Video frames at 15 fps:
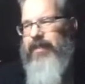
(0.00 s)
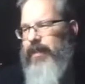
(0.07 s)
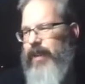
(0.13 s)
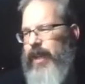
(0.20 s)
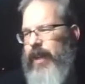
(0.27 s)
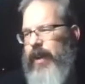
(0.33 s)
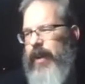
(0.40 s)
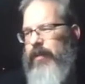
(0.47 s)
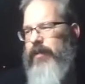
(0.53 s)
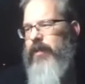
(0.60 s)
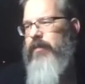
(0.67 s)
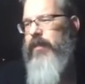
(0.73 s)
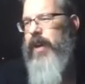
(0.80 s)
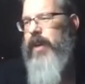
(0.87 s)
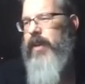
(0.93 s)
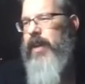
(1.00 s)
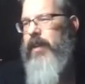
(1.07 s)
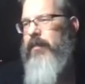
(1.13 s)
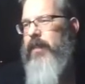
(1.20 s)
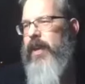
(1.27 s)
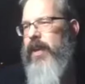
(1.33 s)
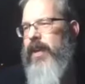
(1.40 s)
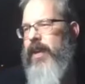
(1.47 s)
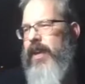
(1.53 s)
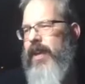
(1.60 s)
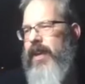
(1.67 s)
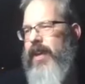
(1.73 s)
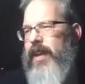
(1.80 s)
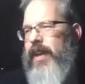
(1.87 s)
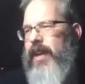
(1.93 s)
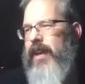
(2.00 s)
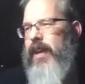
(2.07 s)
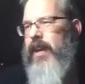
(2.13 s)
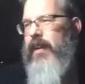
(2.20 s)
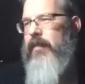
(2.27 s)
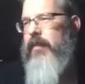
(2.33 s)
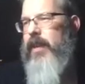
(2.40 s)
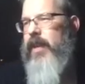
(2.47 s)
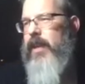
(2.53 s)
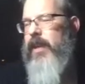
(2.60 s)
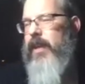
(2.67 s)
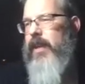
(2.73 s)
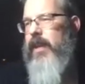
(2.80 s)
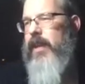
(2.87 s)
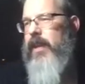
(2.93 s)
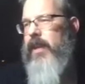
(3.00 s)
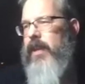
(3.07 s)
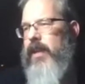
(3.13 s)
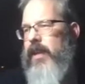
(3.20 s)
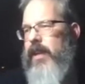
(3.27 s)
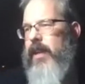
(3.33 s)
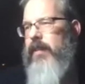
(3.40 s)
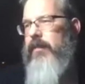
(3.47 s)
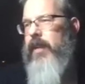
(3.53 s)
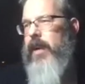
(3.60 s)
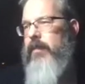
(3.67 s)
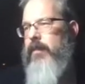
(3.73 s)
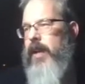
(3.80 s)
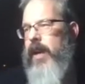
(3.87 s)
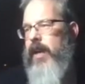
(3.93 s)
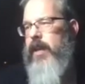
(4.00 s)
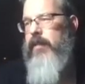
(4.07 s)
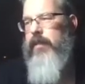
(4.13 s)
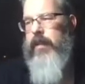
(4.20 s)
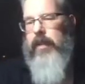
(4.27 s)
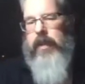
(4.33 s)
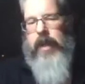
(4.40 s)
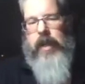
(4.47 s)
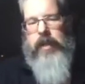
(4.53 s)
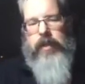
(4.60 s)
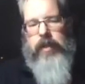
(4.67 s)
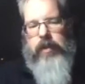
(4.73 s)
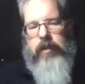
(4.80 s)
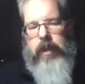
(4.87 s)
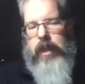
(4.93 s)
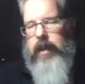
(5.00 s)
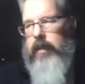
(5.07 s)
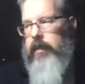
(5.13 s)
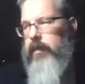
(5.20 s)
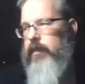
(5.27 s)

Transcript: really awful file name. Um, if I'm not even on that screen,